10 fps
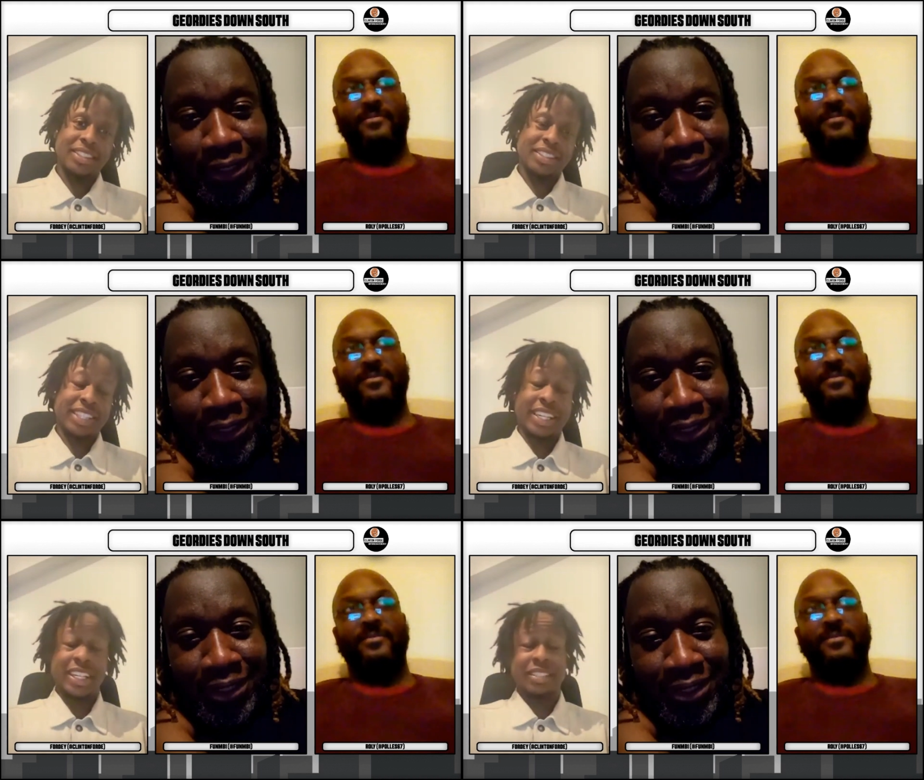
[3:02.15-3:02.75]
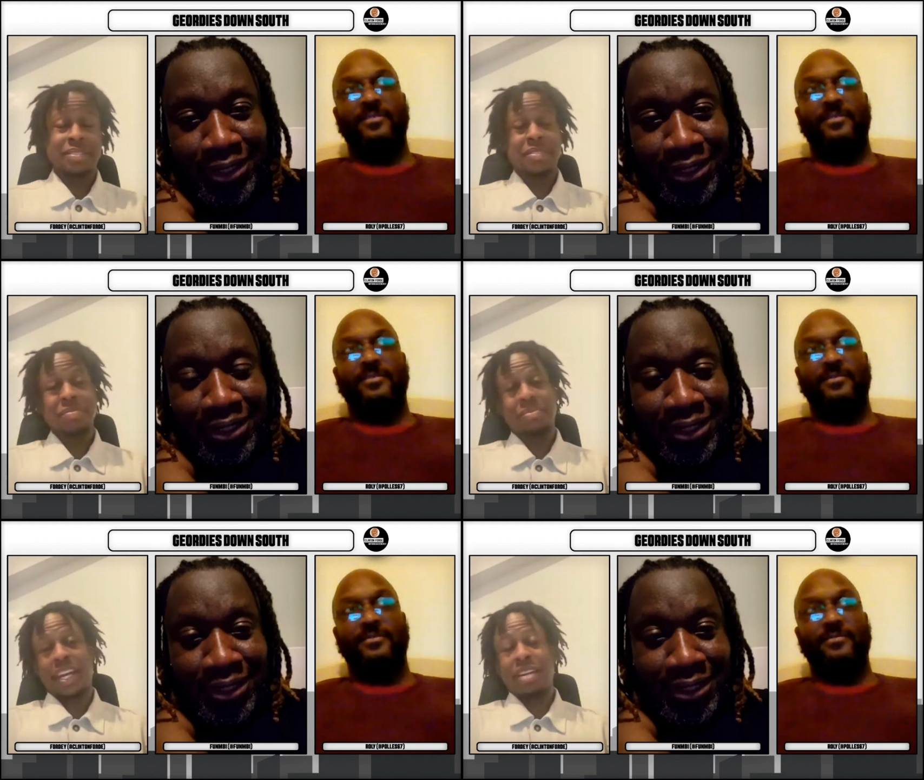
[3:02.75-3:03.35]
Speaker 1: Yeah,
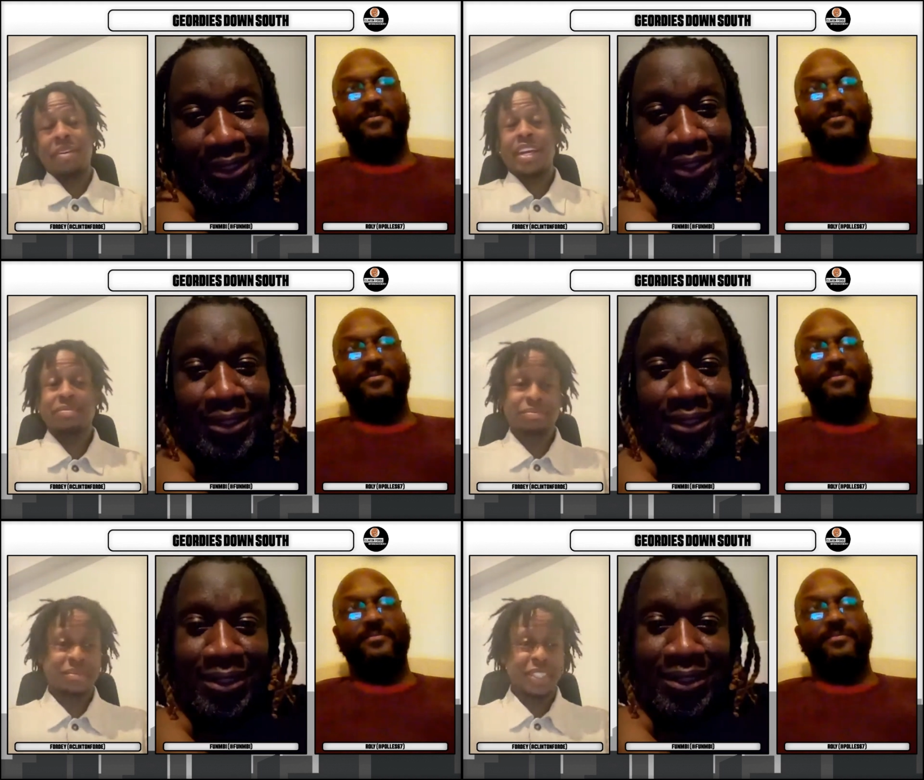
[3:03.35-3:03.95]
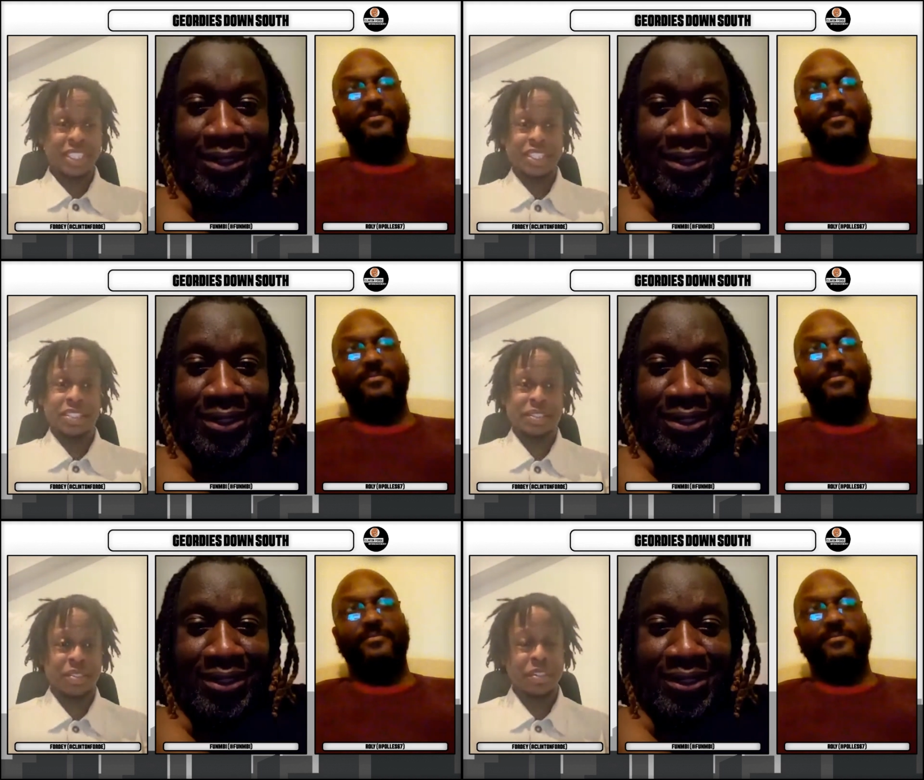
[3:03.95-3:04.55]
but anyway,
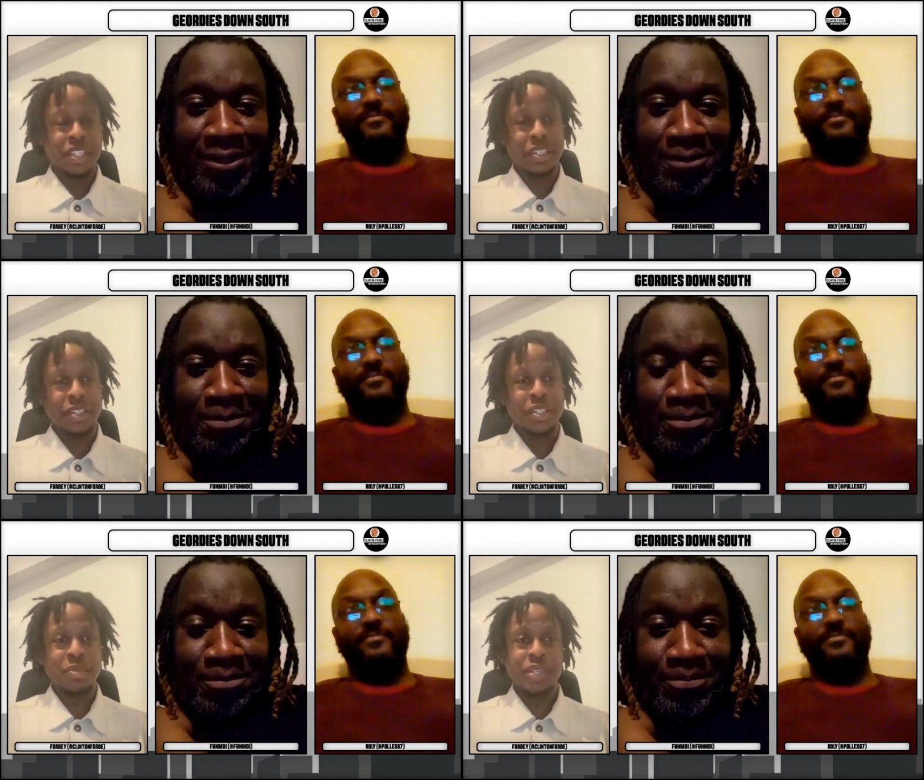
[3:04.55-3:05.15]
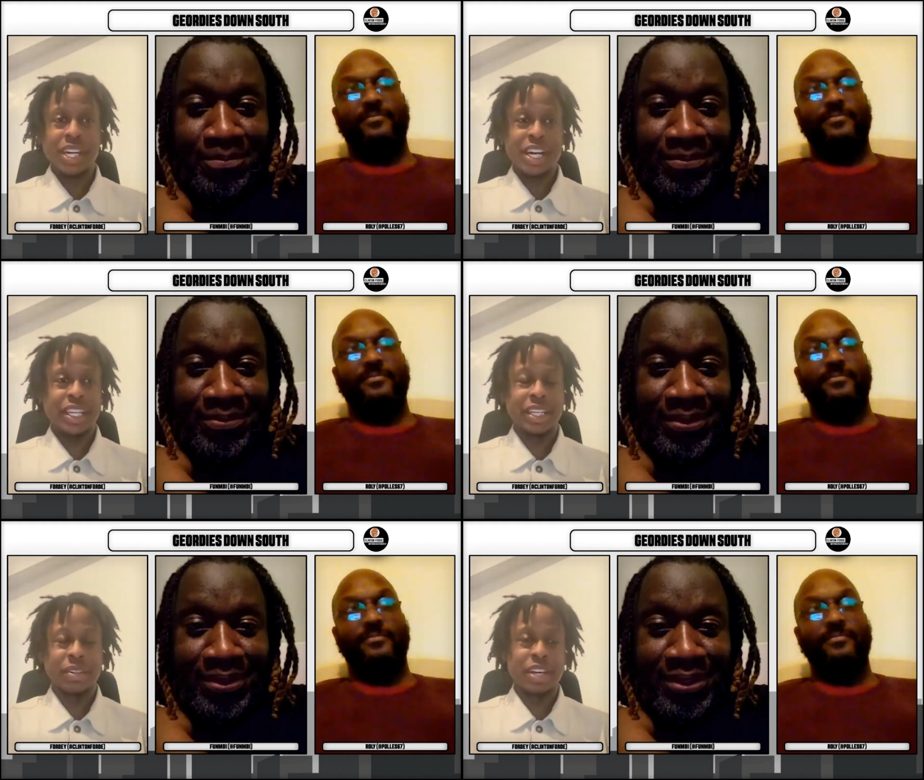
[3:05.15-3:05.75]
listen, Gordon Gordon will
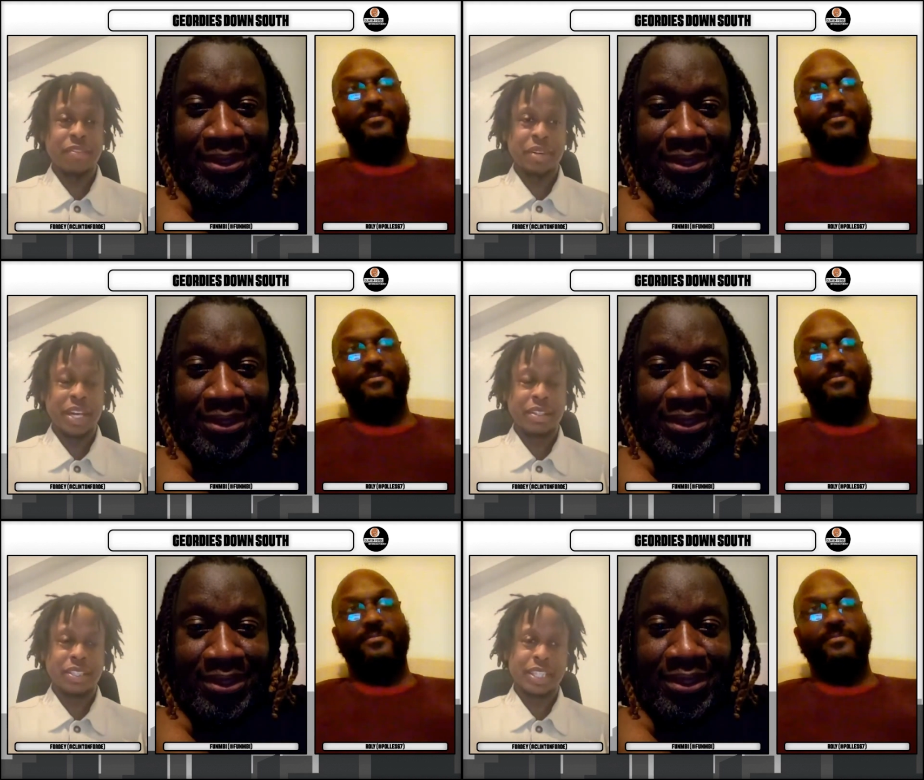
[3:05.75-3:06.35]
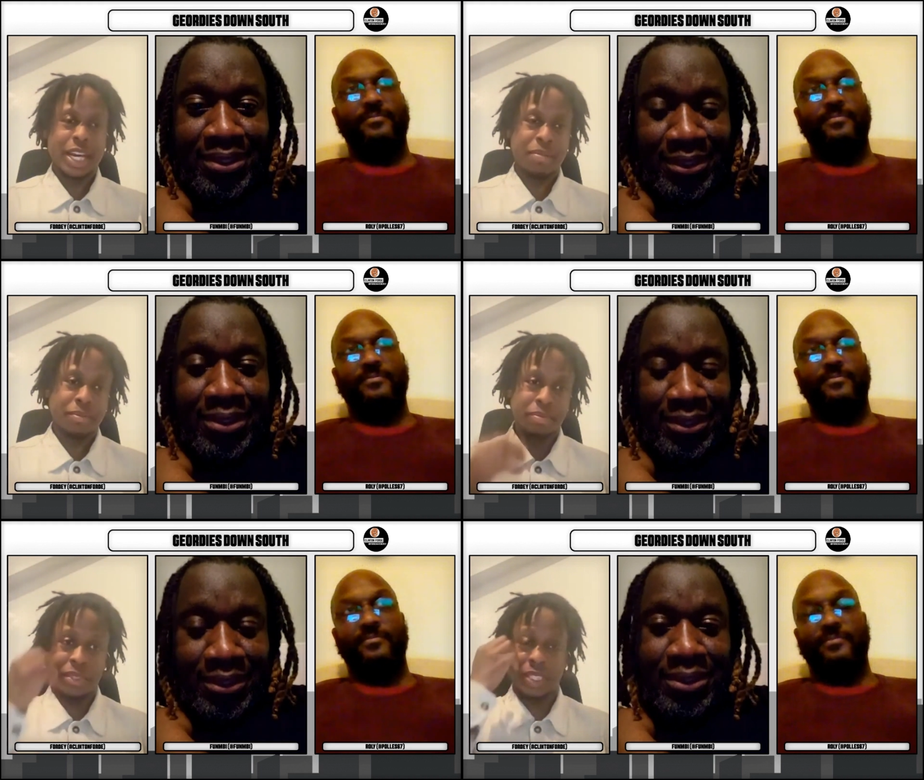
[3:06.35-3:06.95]
learn. He'll learn from that that
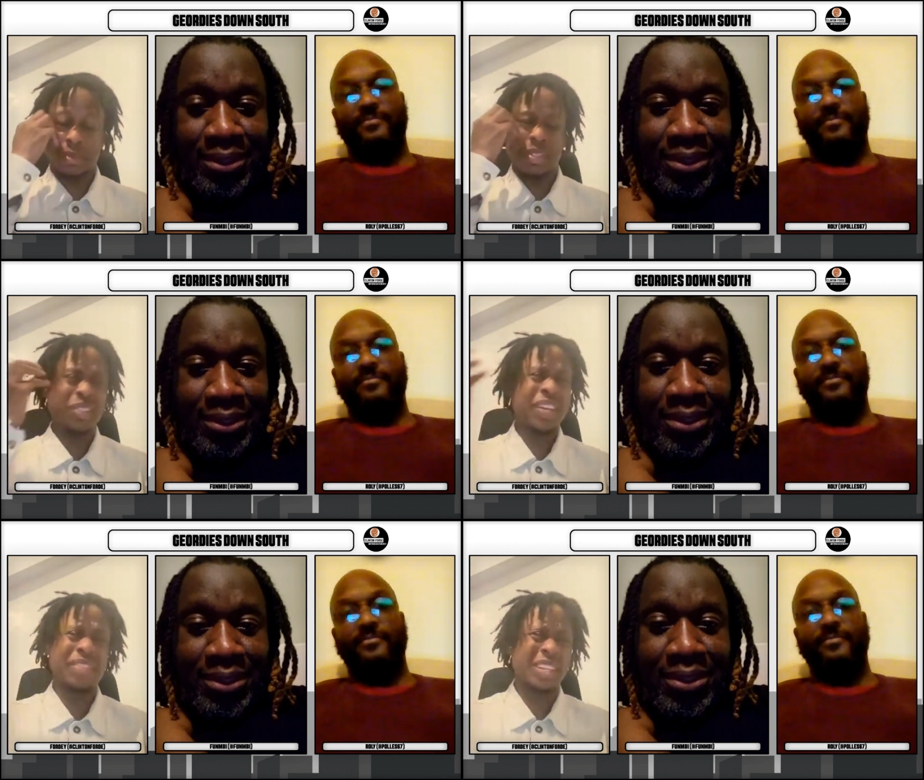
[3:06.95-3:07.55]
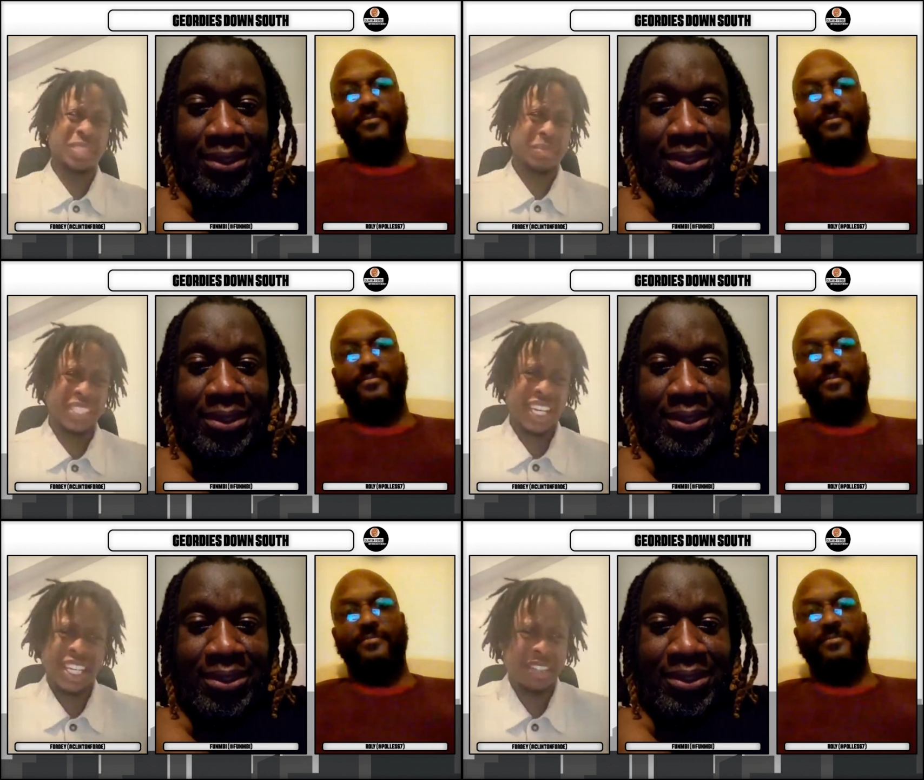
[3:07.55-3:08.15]
mistake. Well, not even his
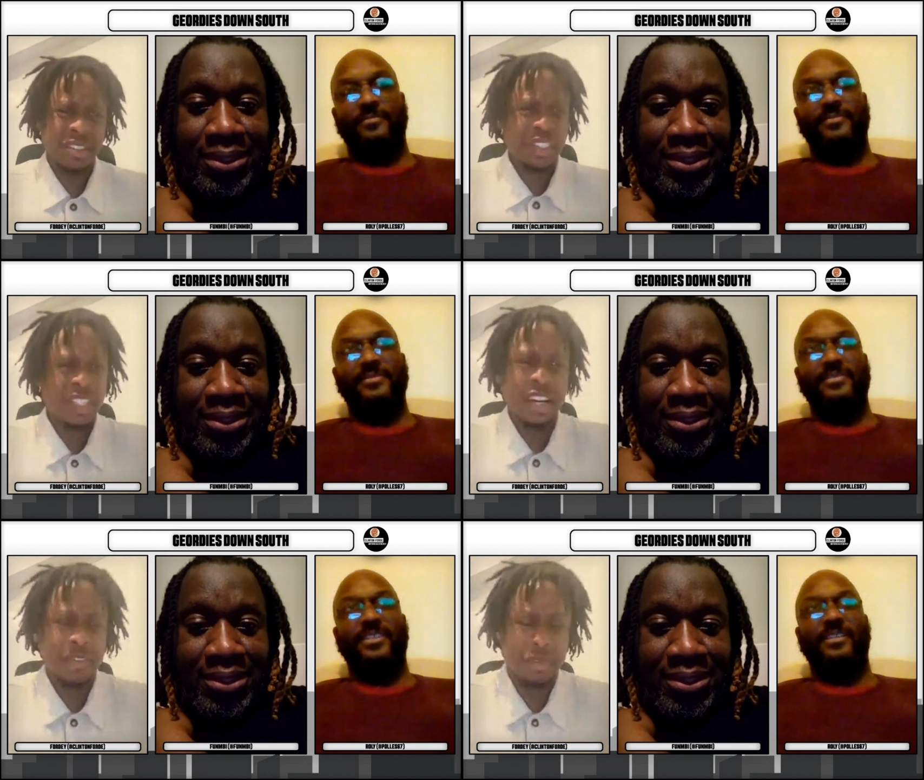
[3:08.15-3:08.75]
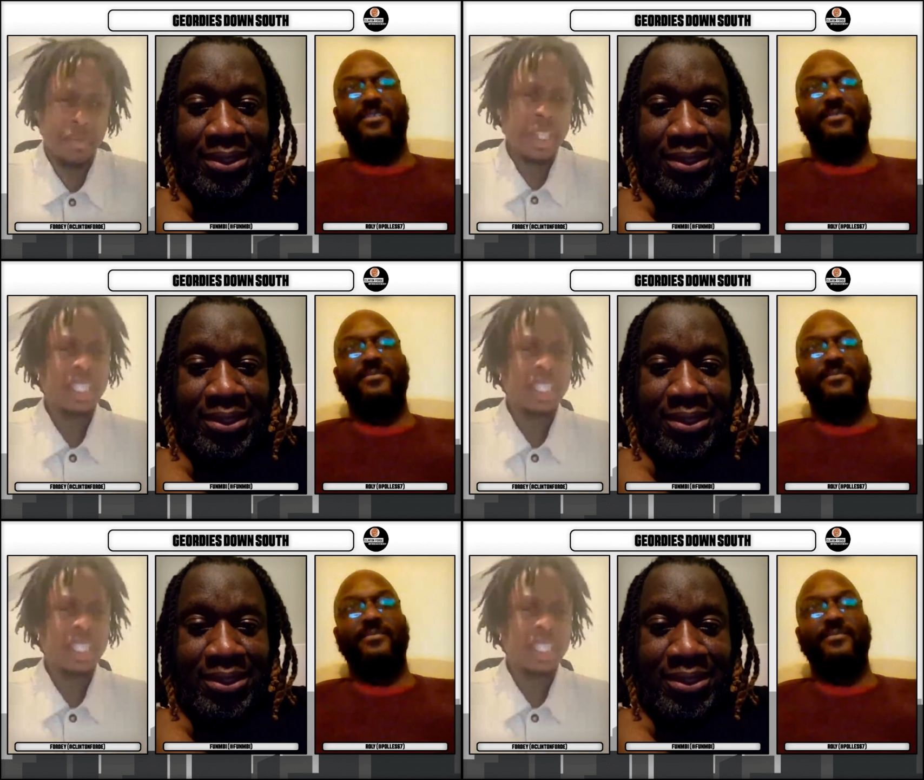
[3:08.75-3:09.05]
mistake. He just learn yeah. from